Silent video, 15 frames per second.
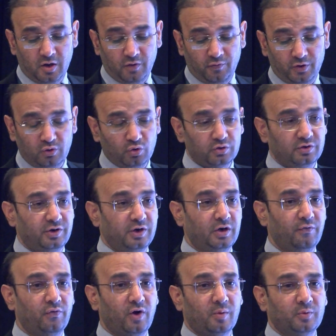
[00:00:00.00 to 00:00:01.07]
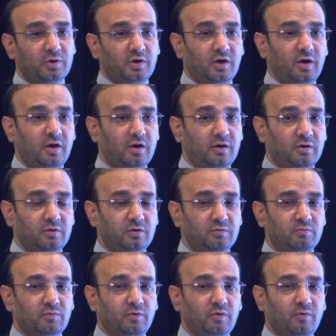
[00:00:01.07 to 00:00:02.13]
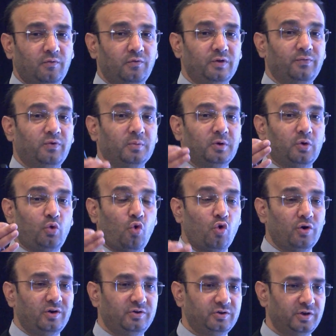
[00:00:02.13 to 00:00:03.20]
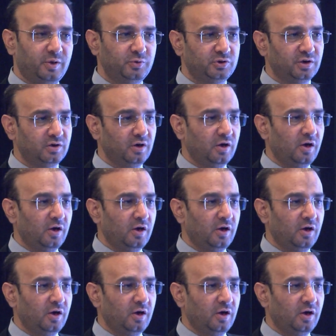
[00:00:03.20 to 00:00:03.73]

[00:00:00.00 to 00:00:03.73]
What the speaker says: We took the data from the core description.